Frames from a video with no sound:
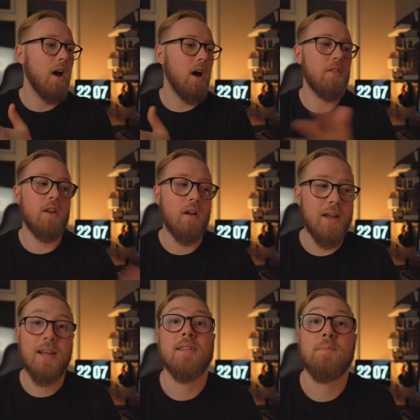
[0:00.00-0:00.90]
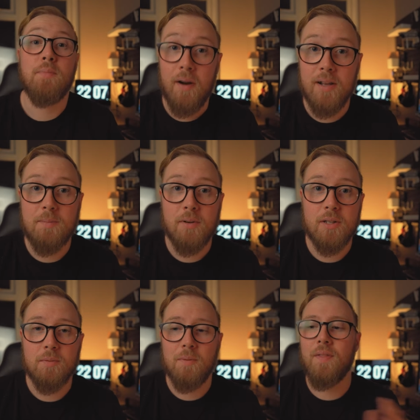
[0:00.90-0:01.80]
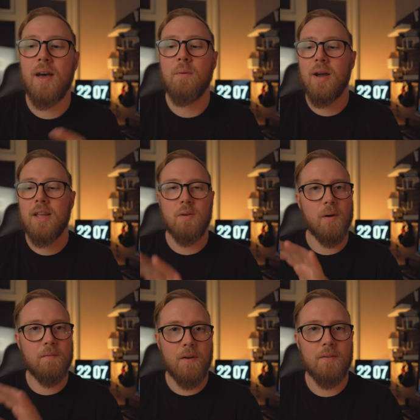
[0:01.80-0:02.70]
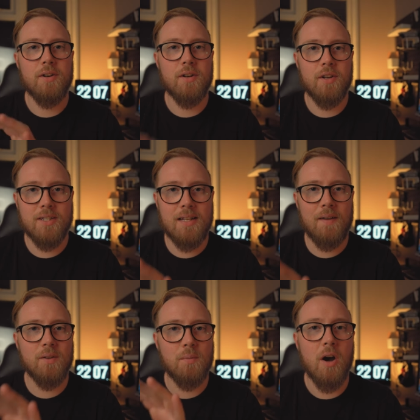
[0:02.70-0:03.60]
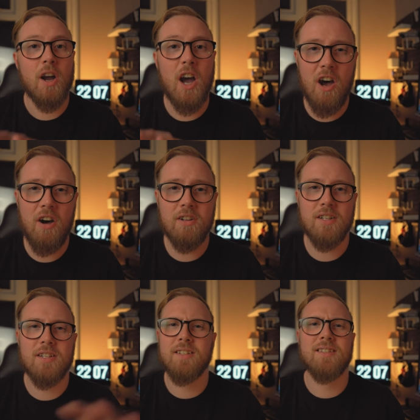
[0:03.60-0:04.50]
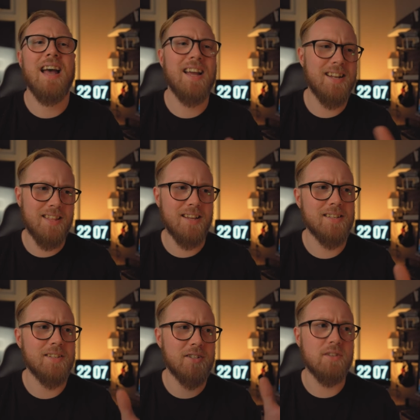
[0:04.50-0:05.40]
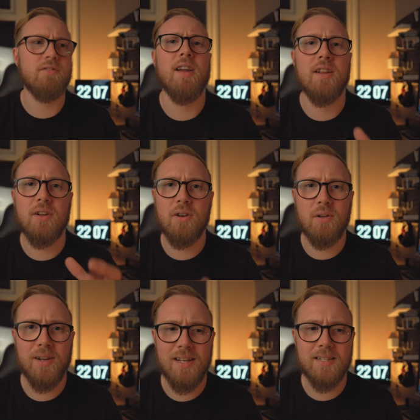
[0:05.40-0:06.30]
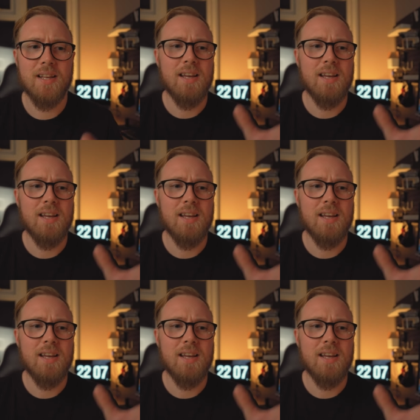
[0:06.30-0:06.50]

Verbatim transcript: other light is as bright as possible. That way your phone doesn't have to work hard and doesn't add things such as grain and noise